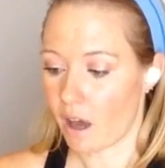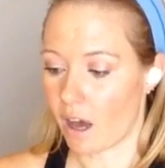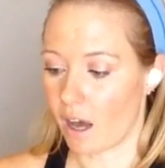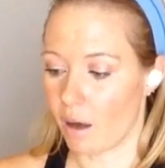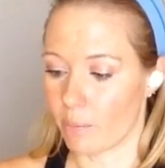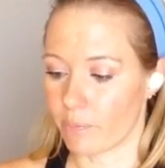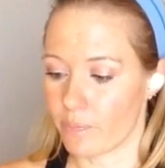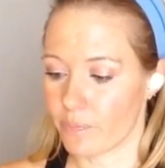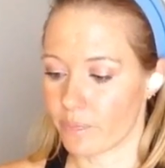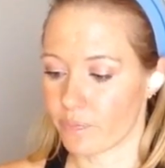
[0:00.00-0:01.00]

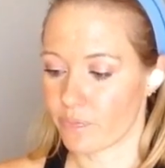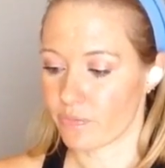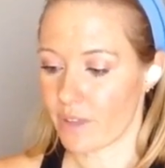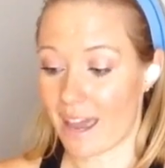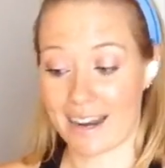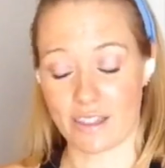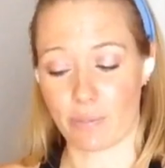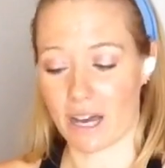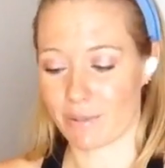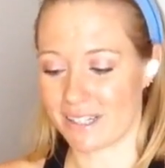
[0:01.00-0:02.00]
And at the
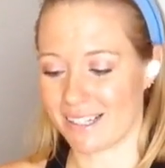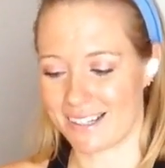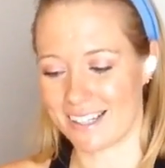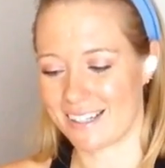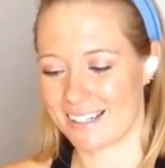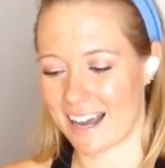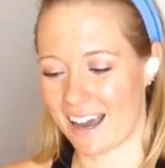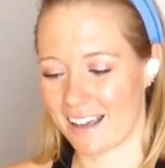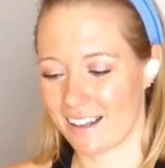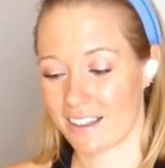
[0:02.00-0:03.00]
bottom it says this
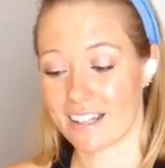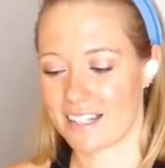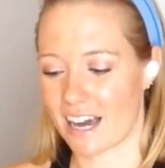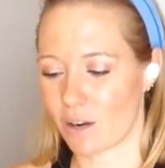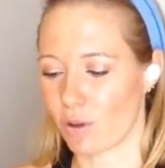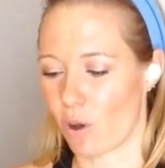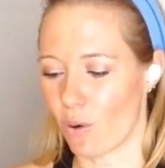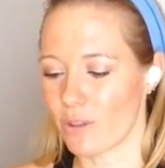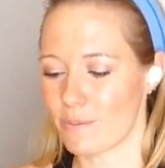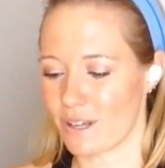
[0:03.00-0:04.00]
data will
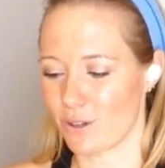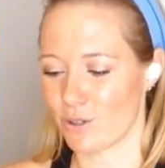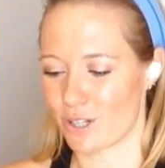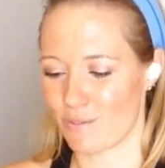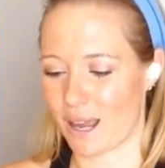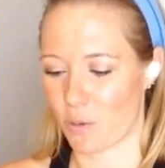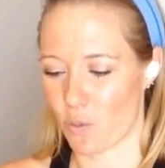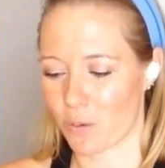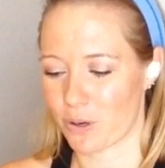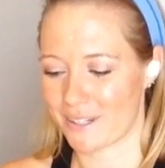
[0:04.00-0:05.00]
only be used to make
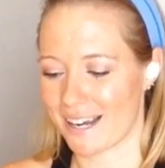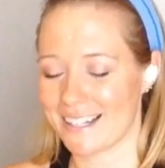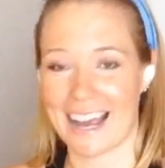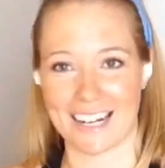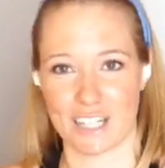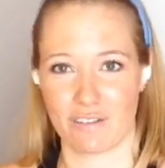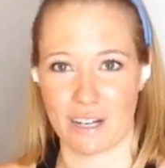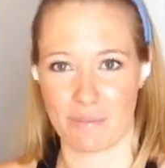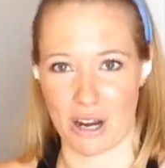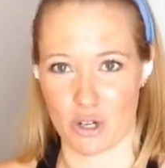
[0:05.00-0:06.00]
more precise
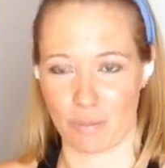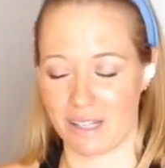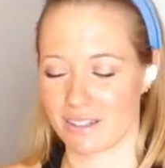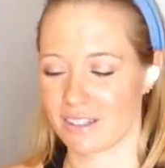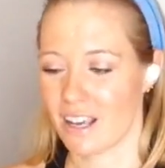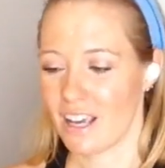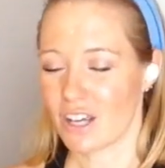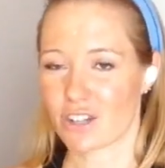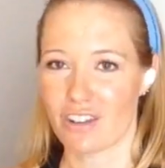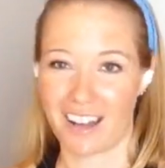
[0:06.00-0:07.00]
activity measurements.
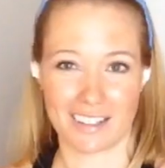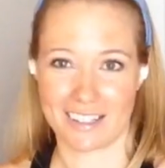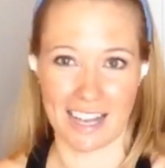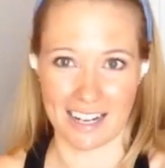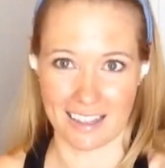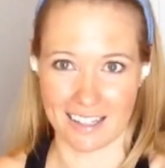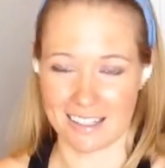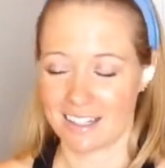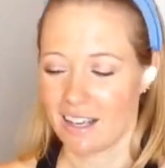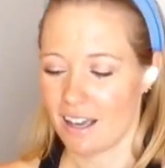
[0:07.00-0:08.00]
So I'm not sending
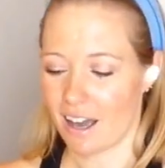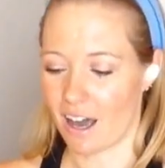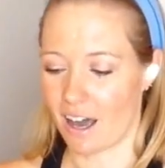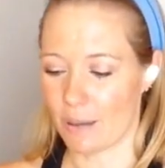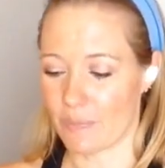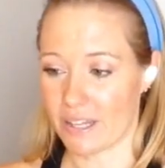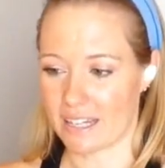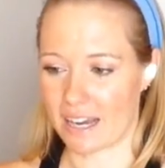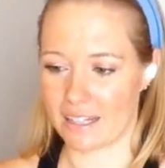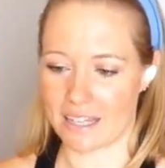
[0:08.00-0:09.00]
this
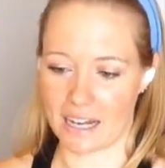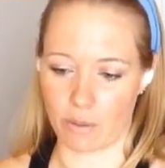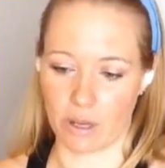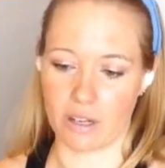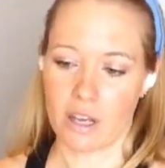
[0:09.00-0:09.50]
data to anyone.